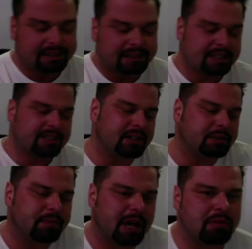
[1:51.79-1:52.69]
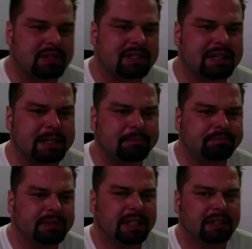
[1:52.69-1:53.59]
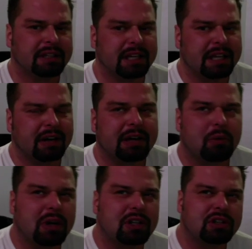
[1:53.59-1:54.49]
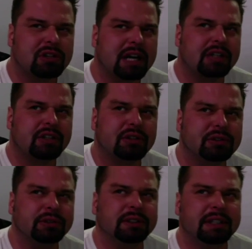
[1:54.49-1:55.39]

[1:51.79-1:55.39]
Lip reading: And so I was thinking, okay, what should I do